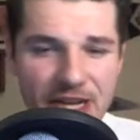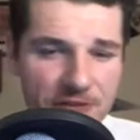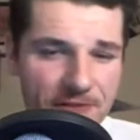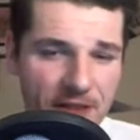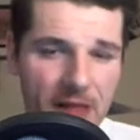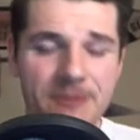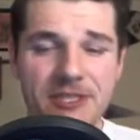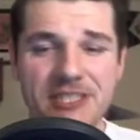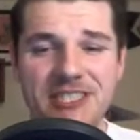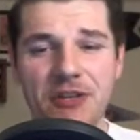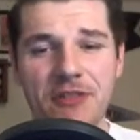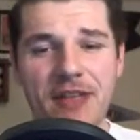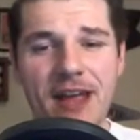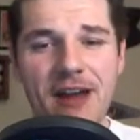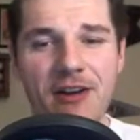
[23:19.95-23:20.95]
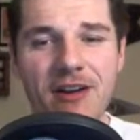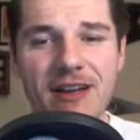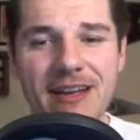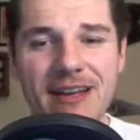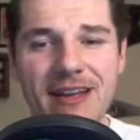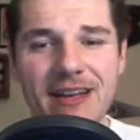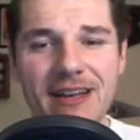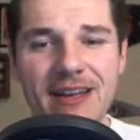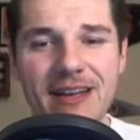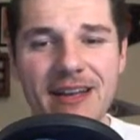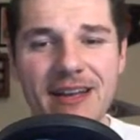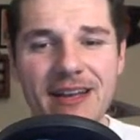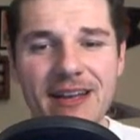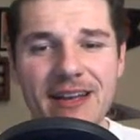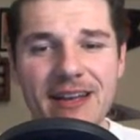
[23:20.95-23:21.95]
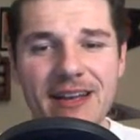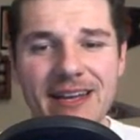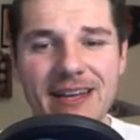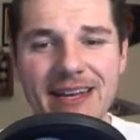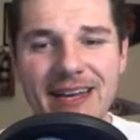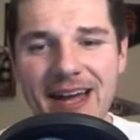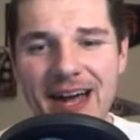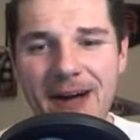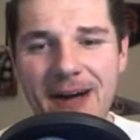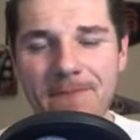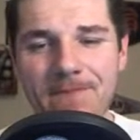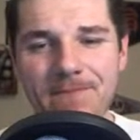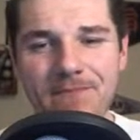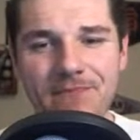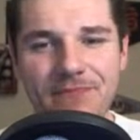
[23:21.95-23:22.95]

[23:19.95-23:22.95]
Andrew Phillips is still there. I